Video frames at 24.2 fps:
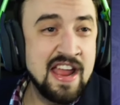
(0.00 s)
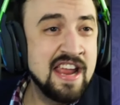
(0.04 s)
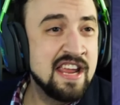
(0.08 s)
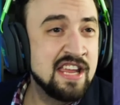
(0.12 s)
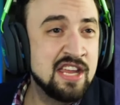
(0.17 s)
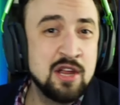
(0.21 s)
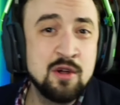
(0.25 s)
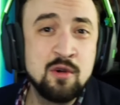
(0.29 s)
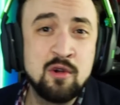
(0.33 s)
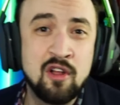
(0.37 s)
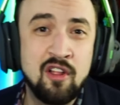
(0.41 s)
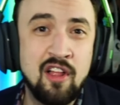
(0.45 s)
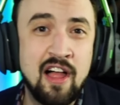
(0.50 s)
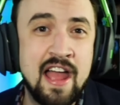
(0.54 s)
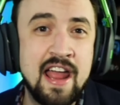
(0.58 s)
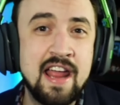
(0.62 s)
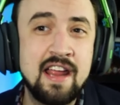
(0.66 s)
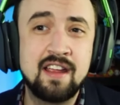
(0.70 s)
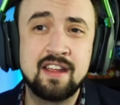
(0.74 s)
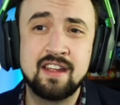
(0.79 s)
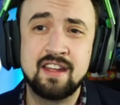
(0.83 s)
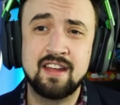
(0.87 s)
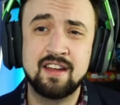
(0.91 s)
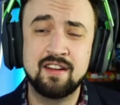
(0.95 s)
Thank you,
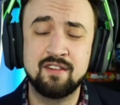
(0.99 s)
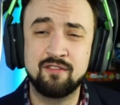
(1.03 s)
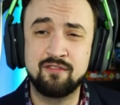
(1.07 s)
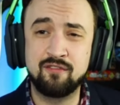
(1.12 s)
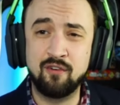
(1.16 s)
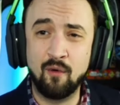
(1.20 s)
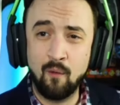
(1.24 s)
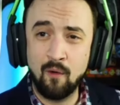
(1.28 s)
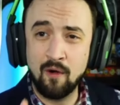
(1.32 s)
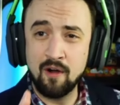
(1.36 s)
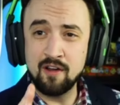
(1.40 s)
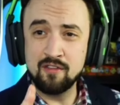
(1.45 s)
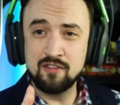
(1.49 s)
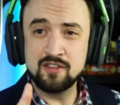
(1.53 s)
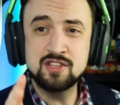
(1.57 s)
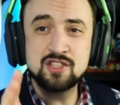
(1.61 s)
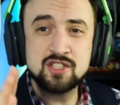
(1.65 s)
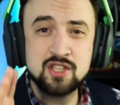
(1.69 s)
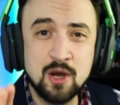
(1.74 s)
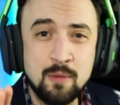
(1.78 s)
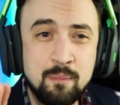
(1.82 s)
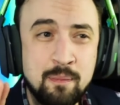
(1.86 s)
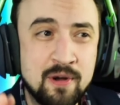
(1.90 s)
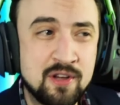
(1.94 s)
Claic, for the
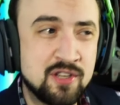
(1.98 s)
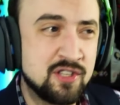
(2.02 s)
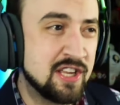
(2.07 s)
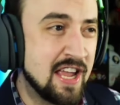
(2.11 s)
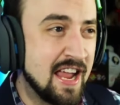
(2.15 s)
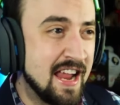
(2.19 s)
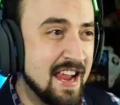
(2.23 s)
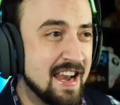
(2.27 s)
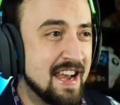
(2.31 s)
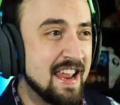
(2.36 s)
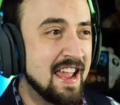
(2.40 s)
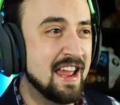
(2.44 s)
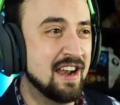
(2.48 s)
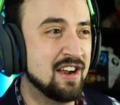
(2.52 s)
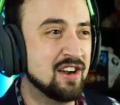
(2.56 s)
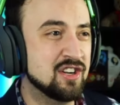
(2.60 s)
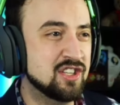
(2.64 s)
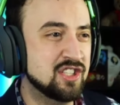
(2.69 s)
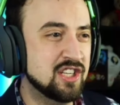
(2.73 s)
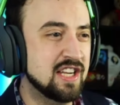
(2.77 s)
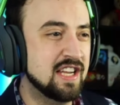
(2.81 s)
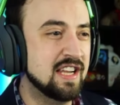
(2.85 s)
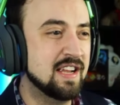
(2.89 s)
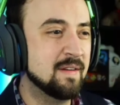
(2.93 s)
Super Saiyan
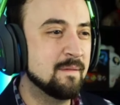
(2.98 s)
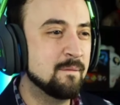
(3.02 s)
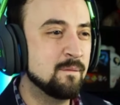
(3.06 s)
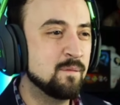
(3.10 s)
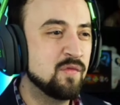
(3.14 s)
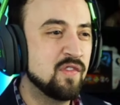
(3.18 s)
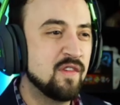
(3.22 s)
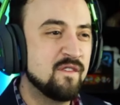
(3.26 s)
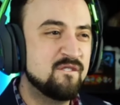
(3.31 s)
energy.